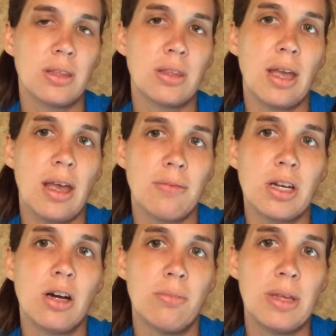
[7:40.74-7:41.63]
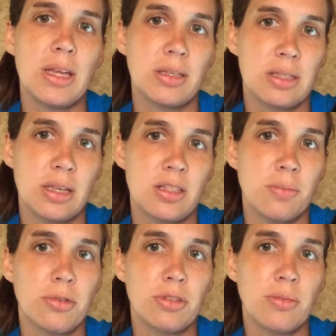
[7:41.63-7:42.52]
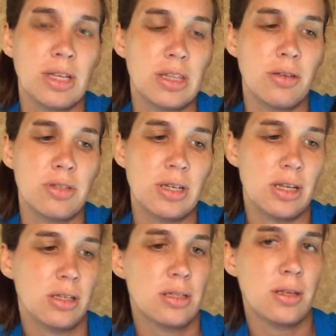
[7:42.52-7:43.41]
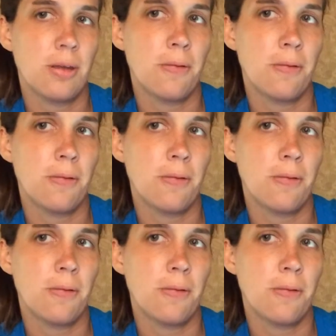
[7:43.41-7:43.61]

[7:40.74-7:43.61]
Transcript: they have to all be accessible to meet those needs.